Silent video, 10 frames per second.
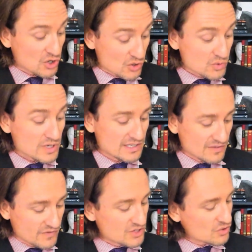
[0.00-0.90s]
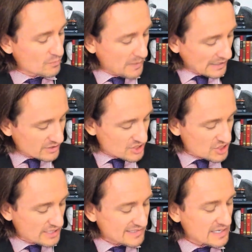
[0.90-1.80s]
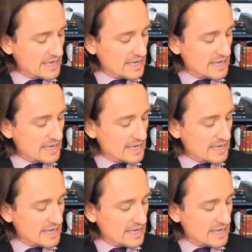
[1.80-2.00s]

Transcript: own individual balance sheets